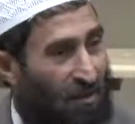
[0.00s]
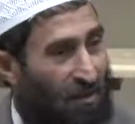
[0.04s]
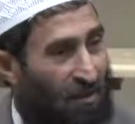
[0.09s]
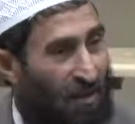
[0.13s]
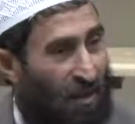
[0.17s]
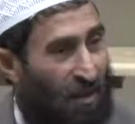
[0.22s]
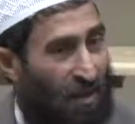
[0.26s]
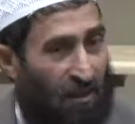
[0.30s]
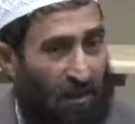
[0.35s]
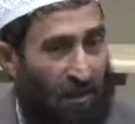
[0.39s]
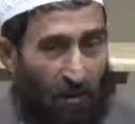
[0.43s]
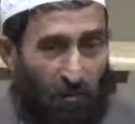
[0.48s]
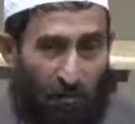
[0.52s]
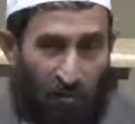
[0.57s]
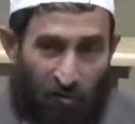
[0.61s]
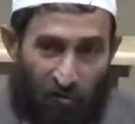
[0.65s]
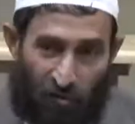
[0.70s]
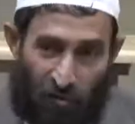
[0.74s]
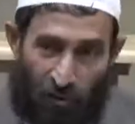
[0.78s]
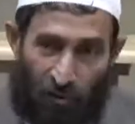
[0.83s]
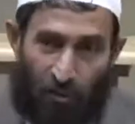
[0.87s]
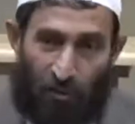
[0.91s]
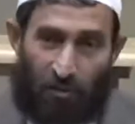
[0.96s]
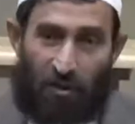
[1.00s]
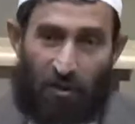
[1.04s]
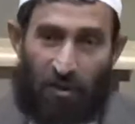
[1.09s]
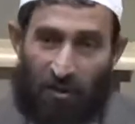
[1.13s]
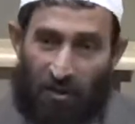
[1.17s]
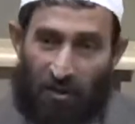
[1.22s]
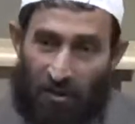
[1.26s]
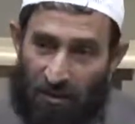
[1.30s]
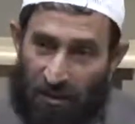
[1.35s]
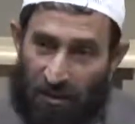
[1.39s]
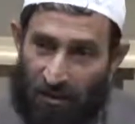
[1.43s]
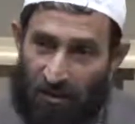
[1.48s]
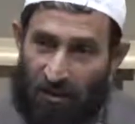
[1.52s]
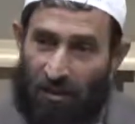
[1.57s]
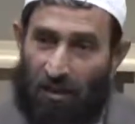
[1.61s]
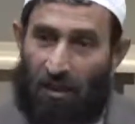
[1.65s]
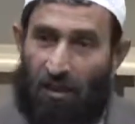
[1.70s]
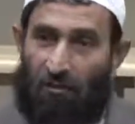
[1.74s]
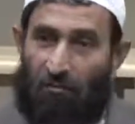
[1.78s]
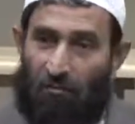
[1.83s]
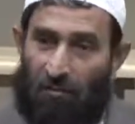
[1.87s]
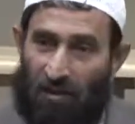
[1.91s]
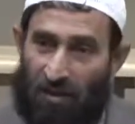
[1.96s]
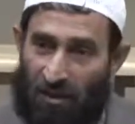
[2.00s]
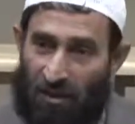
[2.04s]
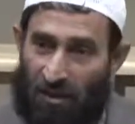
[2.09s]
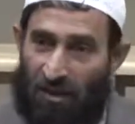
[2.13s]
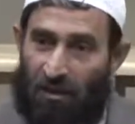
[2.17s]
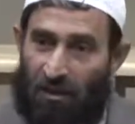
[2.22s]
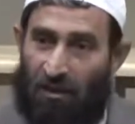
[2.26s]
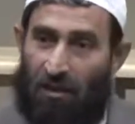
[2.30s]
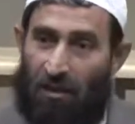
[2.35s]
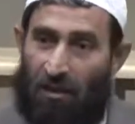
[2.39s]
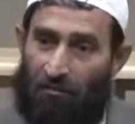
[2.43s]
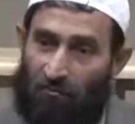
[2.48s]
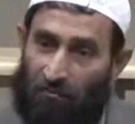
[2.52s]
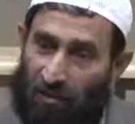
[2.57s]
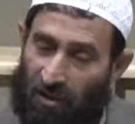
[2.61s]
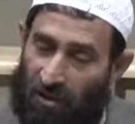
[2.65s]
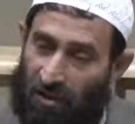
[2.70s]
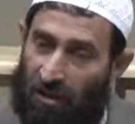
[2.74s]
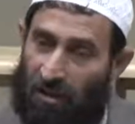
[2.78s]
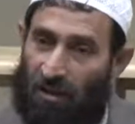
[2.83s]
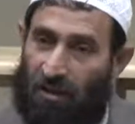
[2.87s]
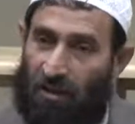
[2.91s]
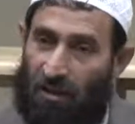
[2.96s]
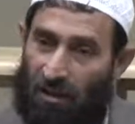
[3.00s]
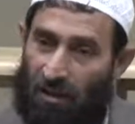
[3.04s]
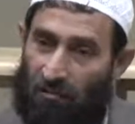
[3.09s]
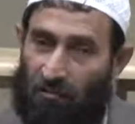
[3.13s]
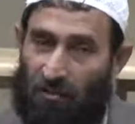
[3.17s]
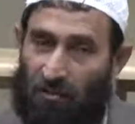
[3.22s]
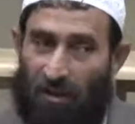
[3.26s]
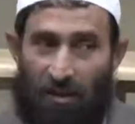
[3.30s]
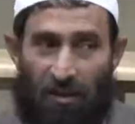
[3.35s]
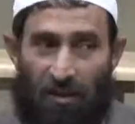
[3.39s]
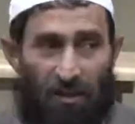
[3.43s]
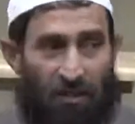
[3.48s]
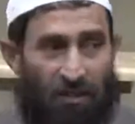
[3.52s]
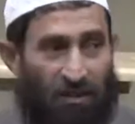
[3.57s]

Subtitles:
And they were so greedy that counting and counting and counting.